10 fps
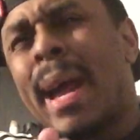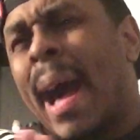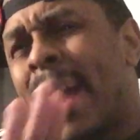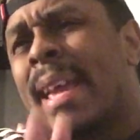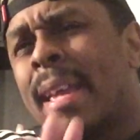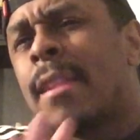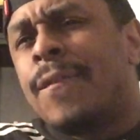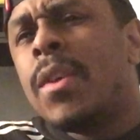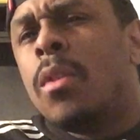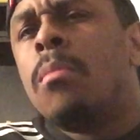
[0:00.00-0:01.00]
I get the
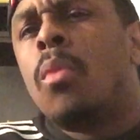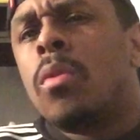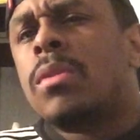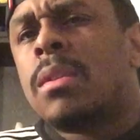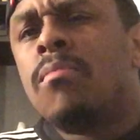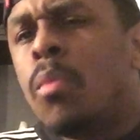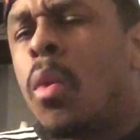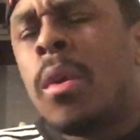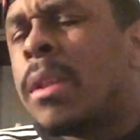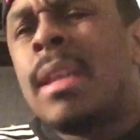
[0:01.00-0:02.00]
feeling
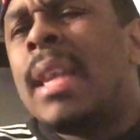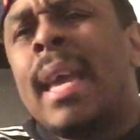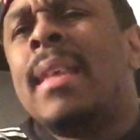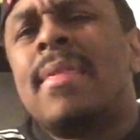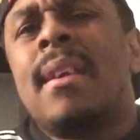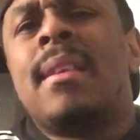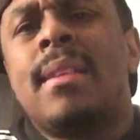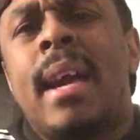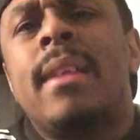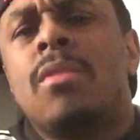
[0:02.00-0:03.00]
more than anything
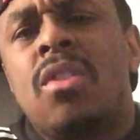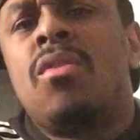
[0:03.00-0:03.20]
that